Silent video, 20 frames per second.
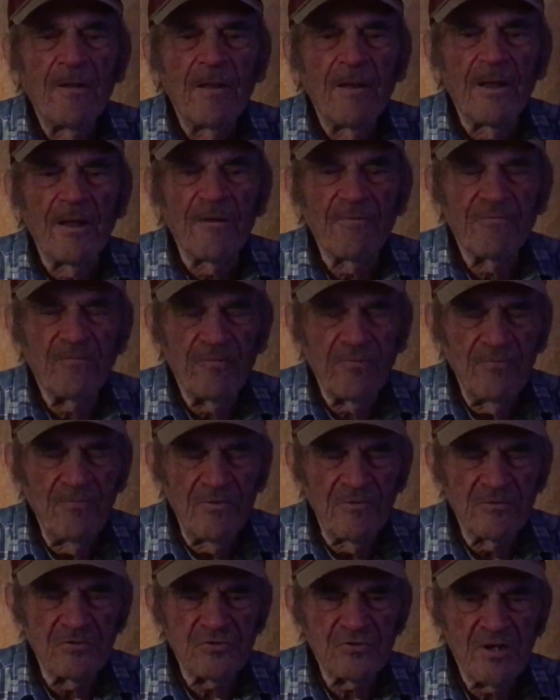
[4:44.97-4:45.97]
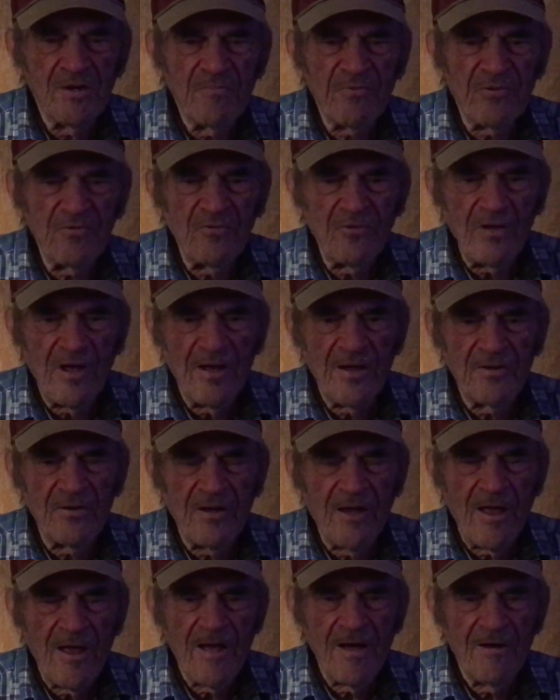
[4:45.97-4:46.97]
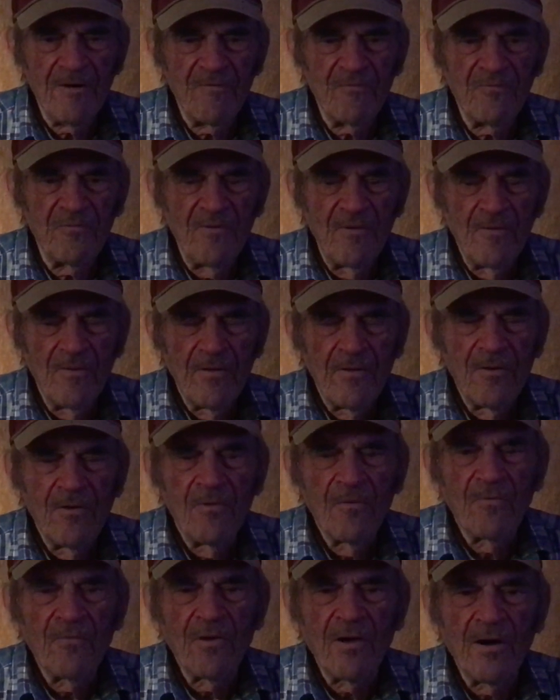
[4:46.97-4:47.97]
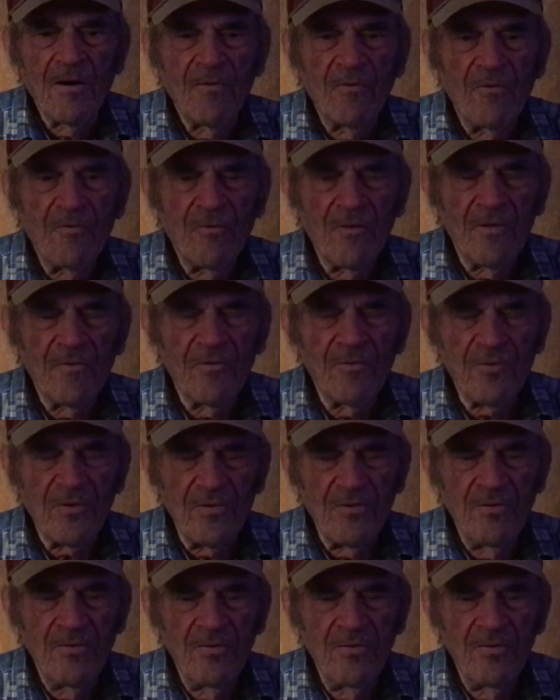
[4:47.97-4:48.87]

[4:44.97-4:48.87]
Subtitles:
if there was something we had to have, well, we went with a